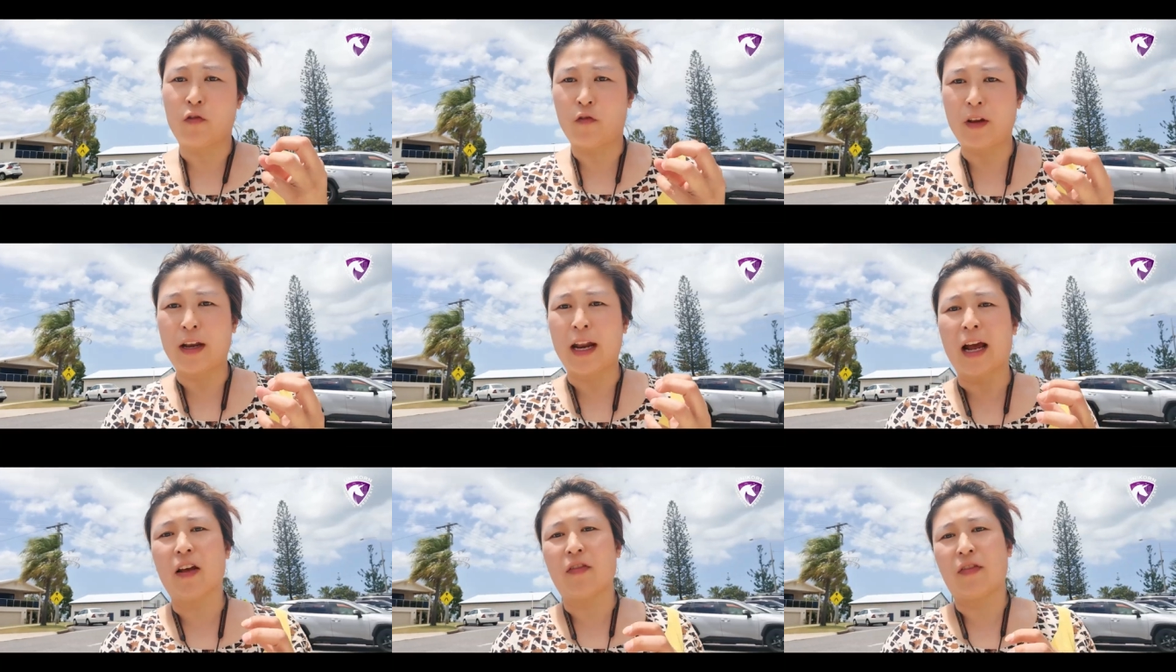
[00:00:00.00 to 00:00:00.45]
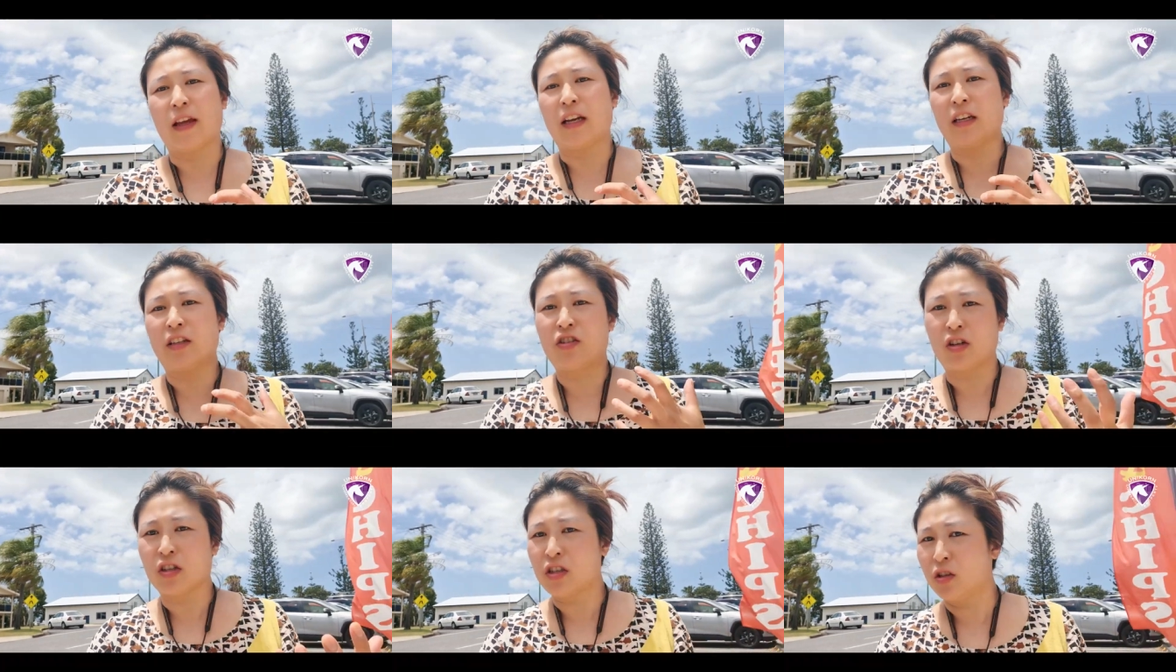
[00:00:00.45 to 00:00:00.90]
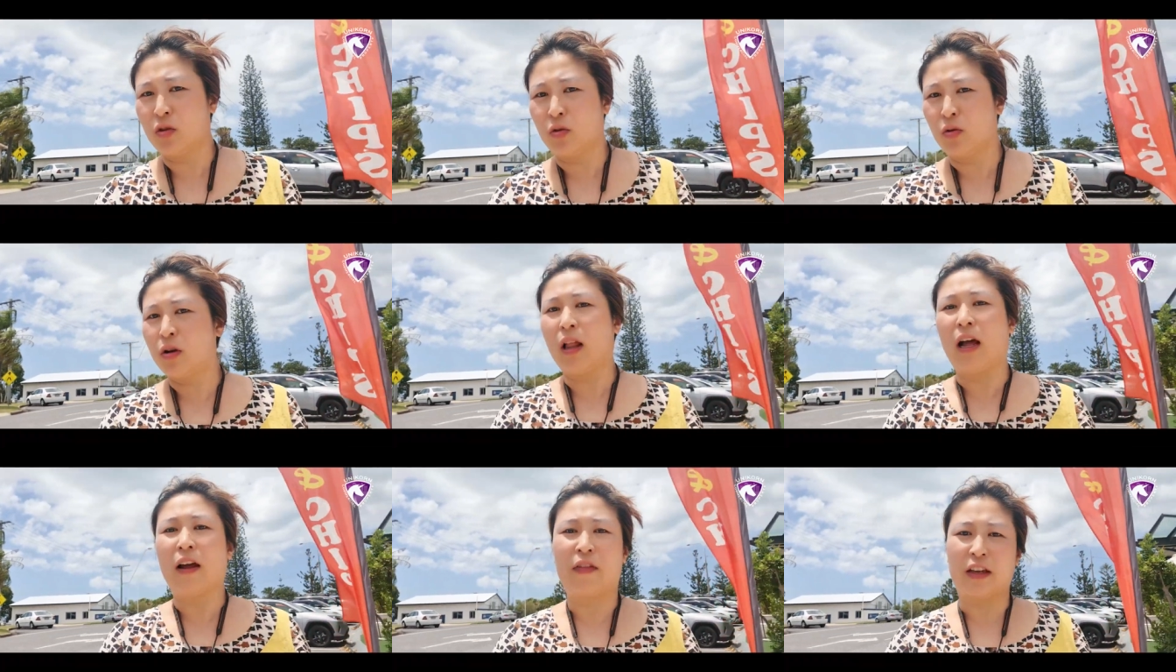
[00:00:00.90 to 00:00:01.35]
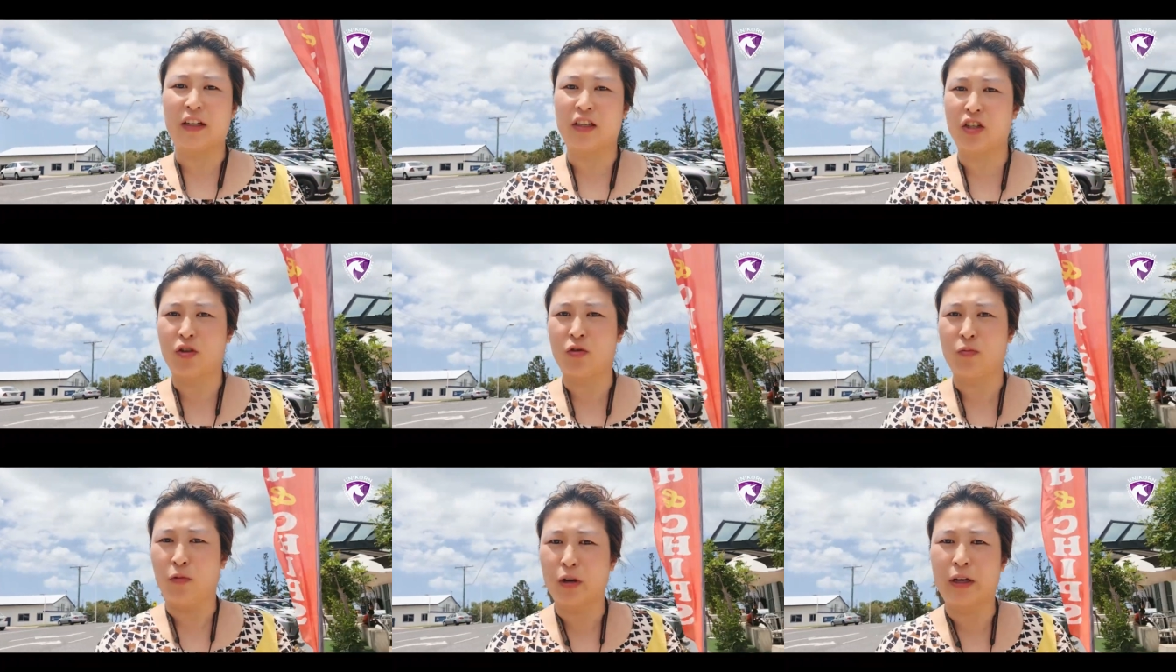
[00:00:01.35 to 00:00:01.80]
of fit out, that it doesn't look like they're
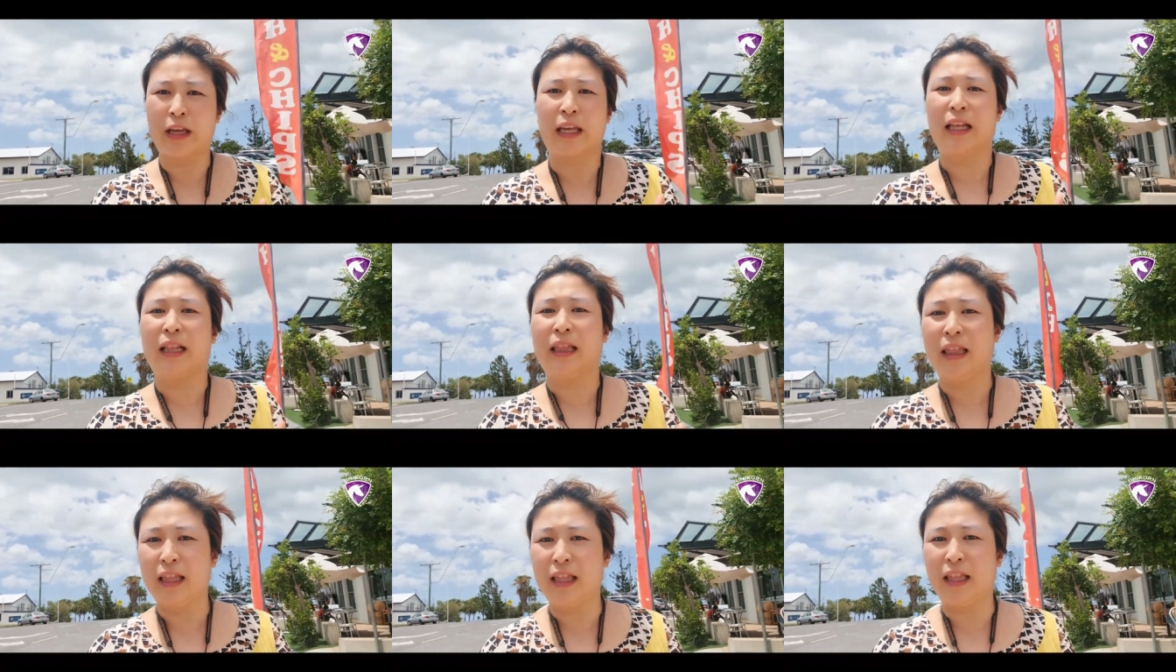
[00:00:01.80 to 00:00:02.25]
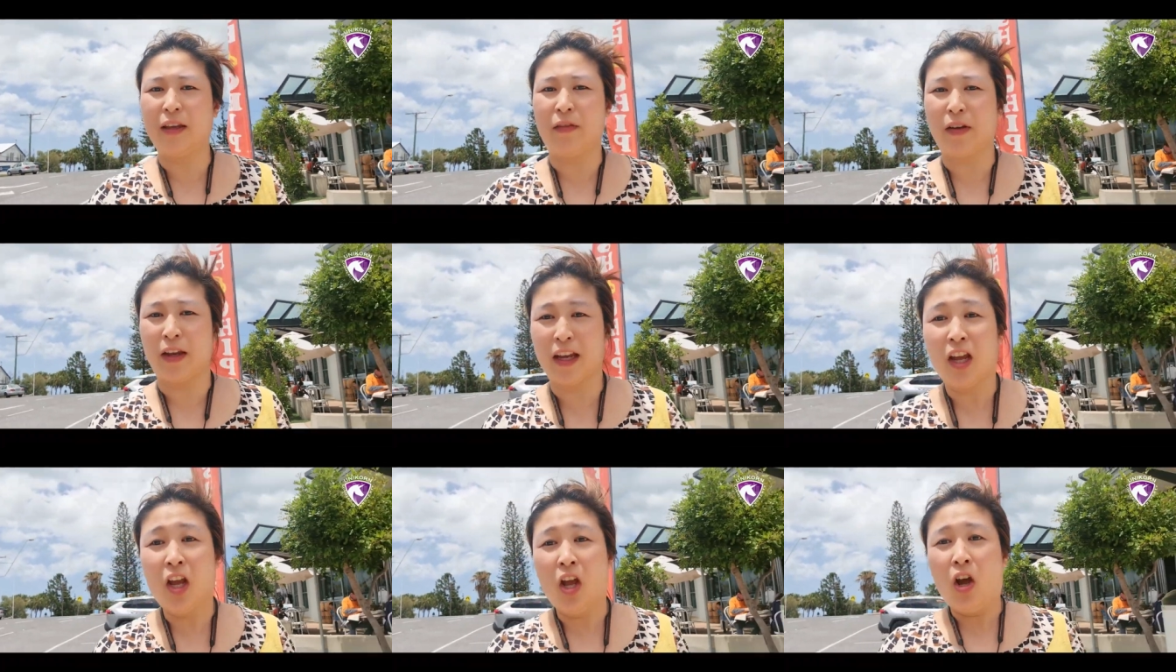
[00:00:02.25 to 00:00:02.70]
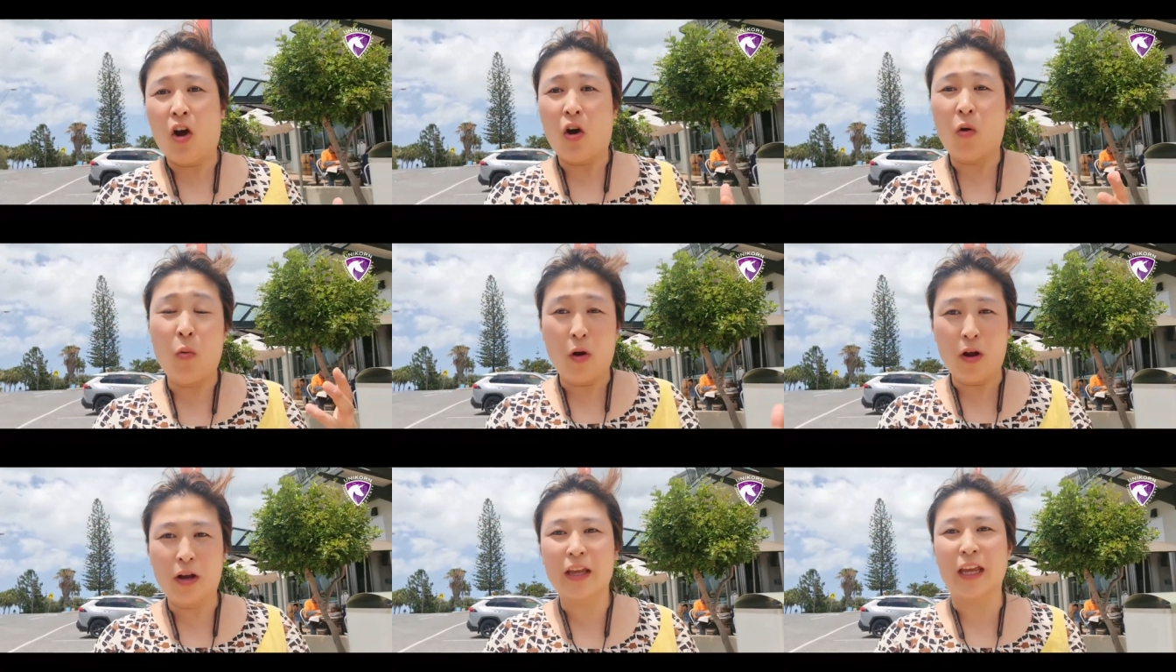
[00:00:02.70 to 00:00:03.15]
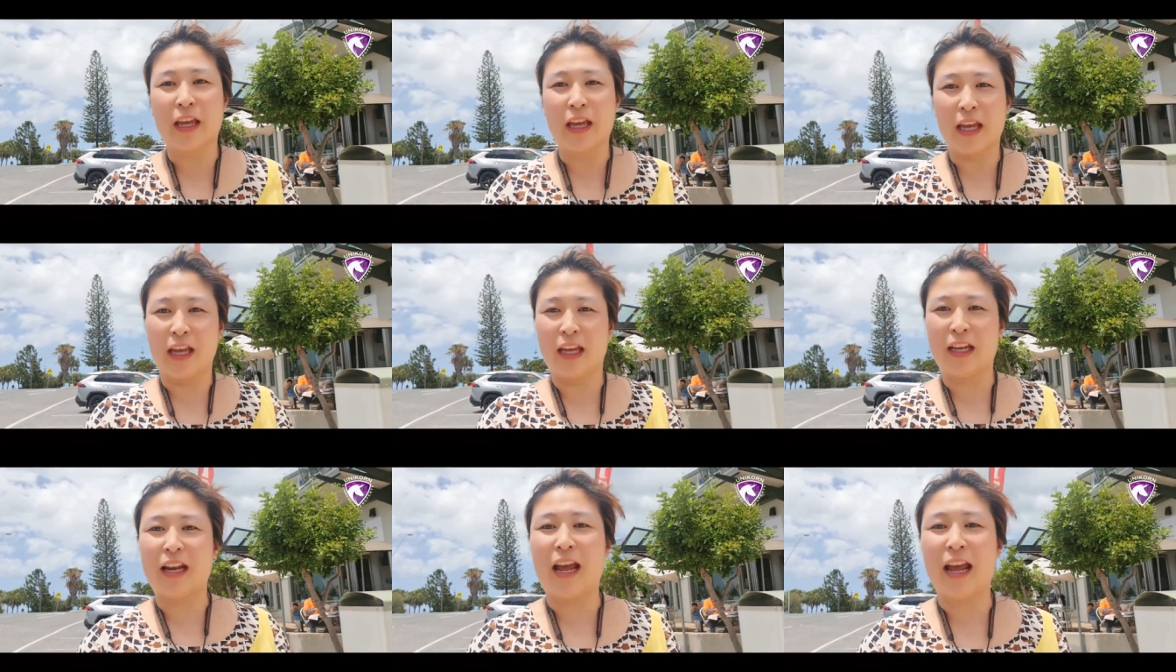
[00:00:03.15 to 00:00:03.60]
just living or working
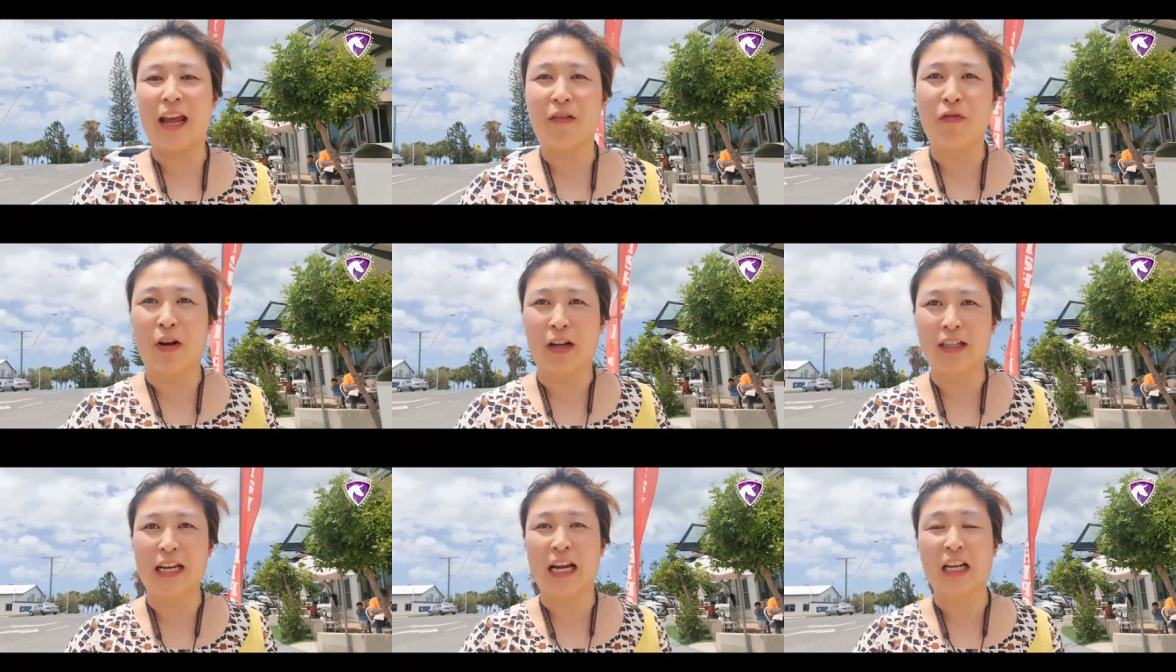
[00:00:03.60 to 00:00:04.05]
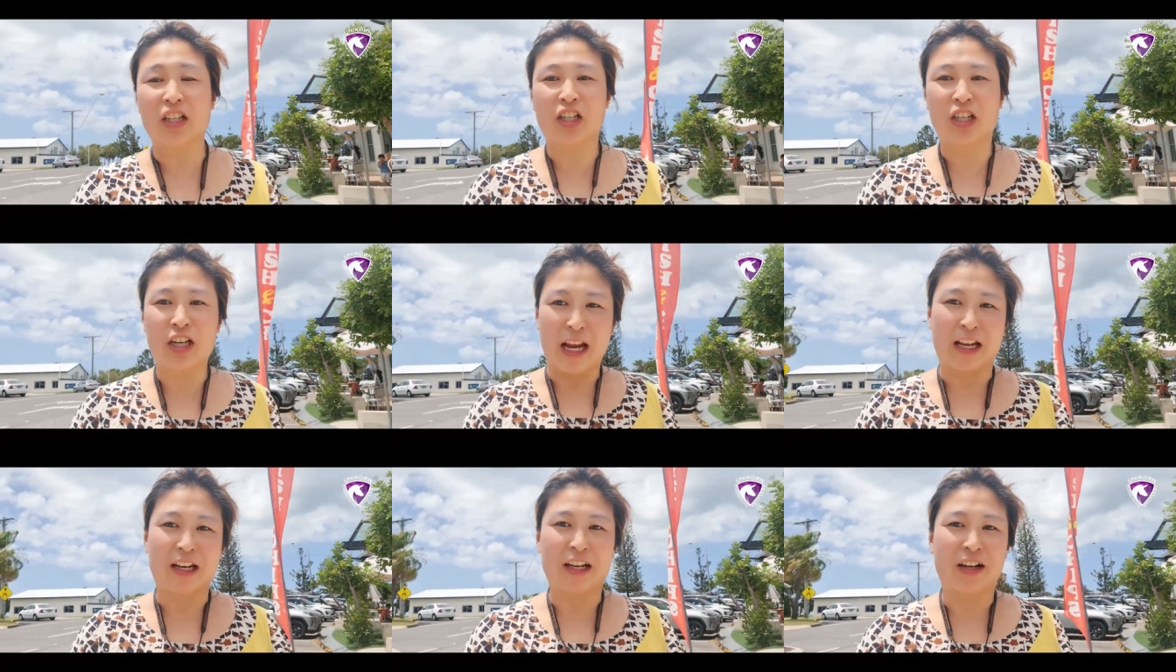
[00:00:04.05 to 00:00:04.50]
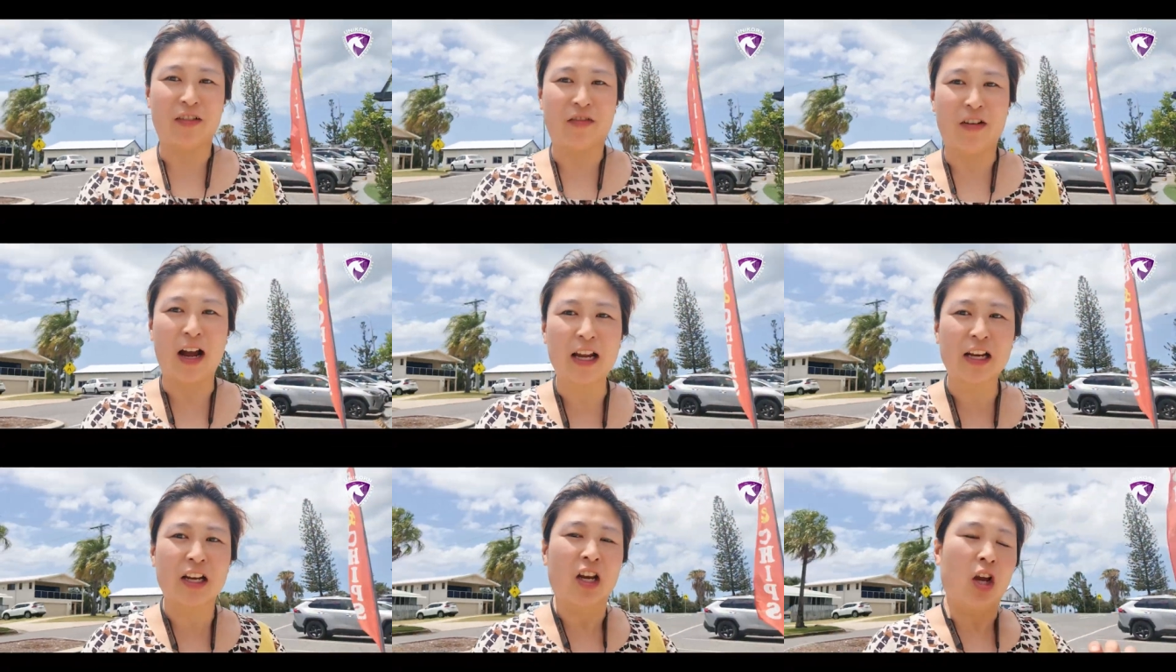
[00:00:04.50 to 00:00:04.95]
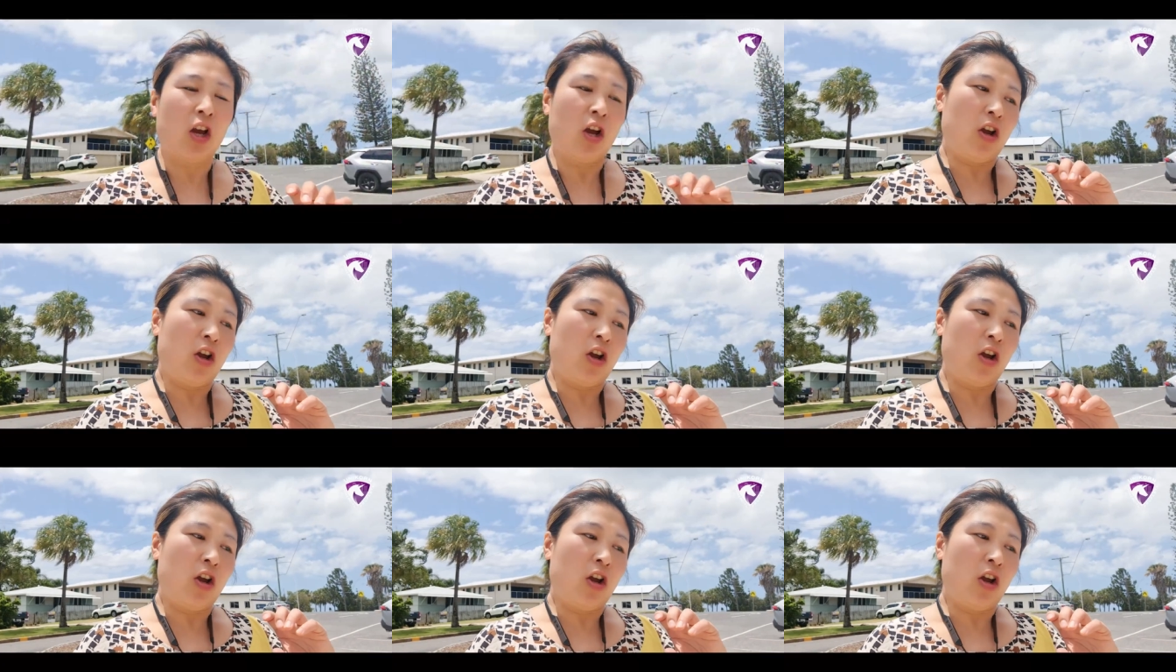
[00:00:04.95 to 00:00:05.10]
in a rundown shed, right?